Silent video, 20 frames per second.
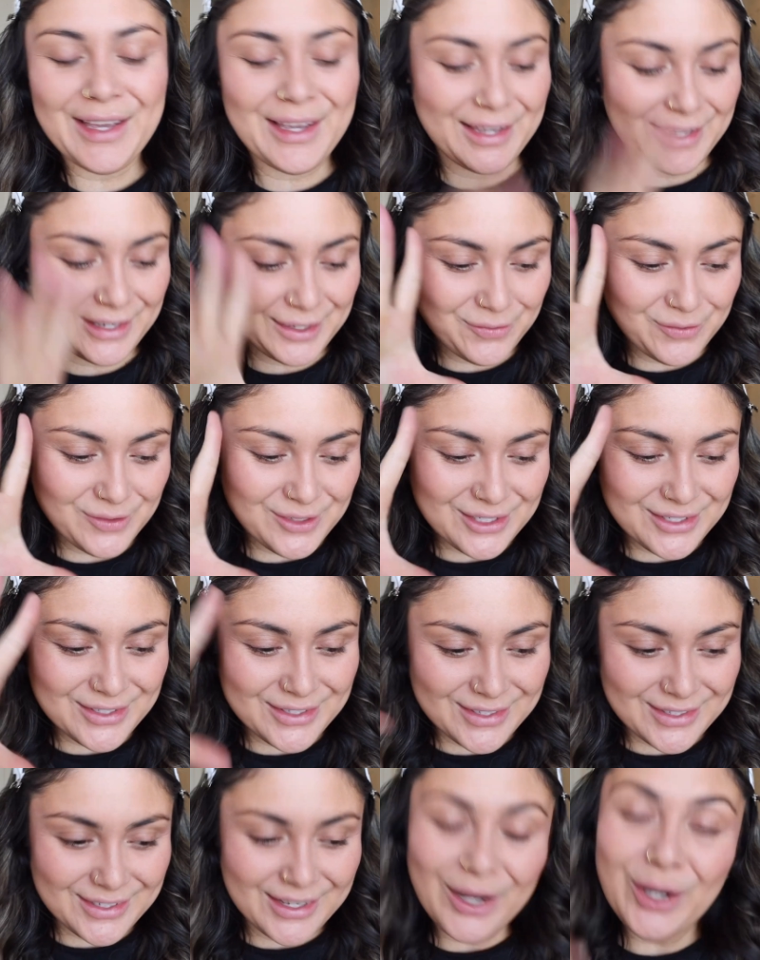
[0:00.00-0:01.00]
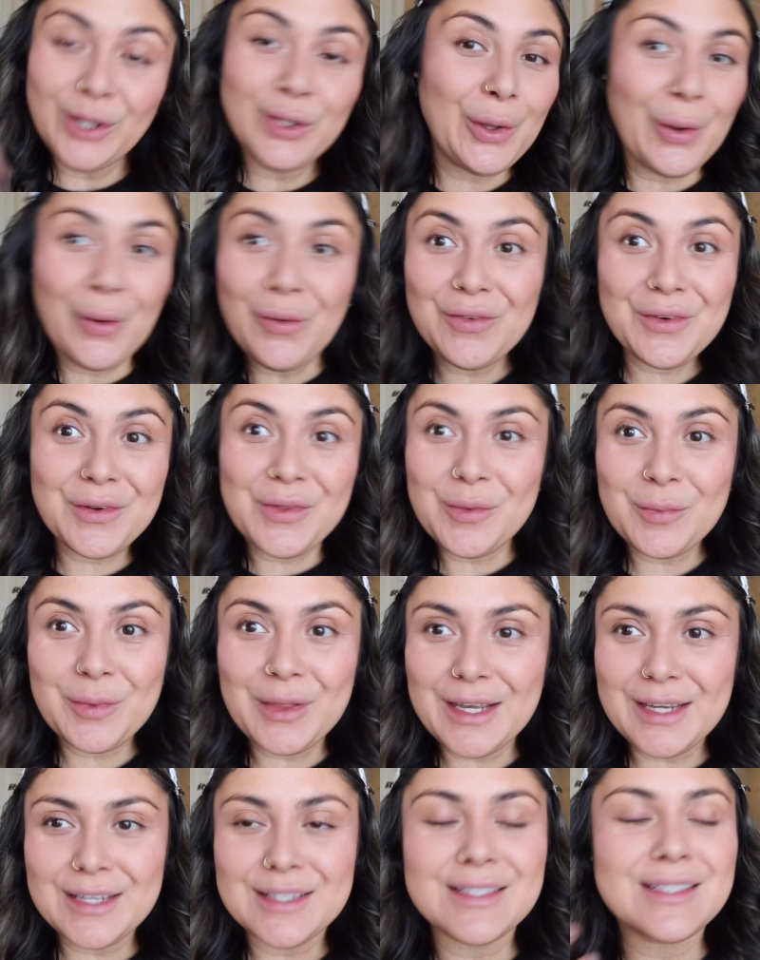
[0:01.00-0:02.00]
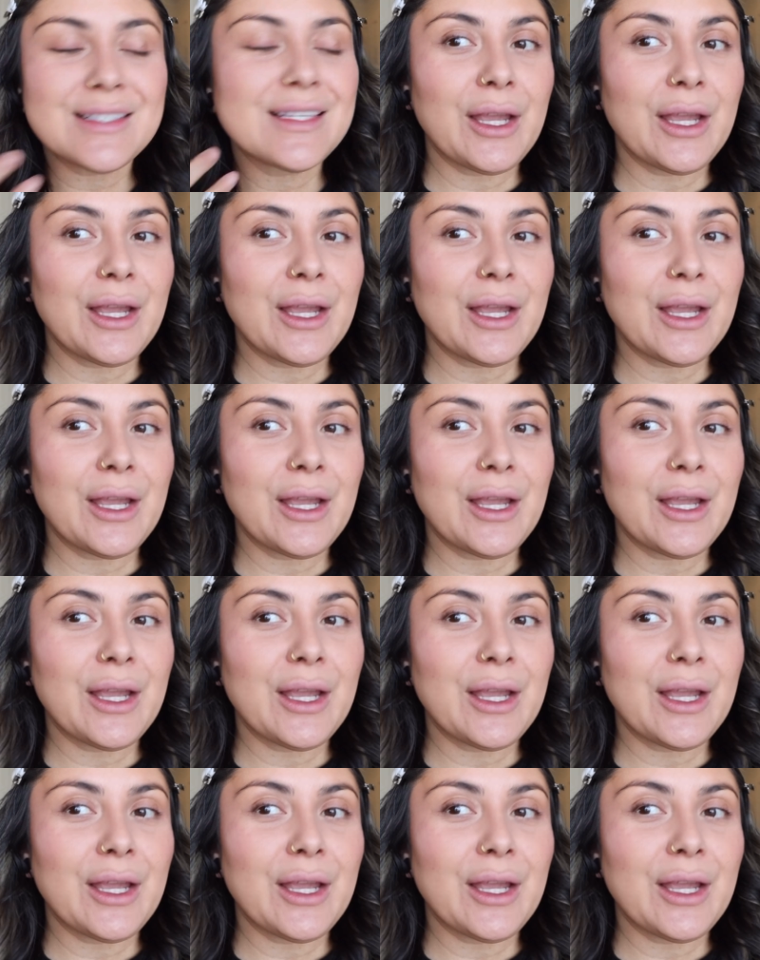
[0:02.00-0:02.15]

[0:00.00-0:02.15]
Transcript: I'm just all over the place.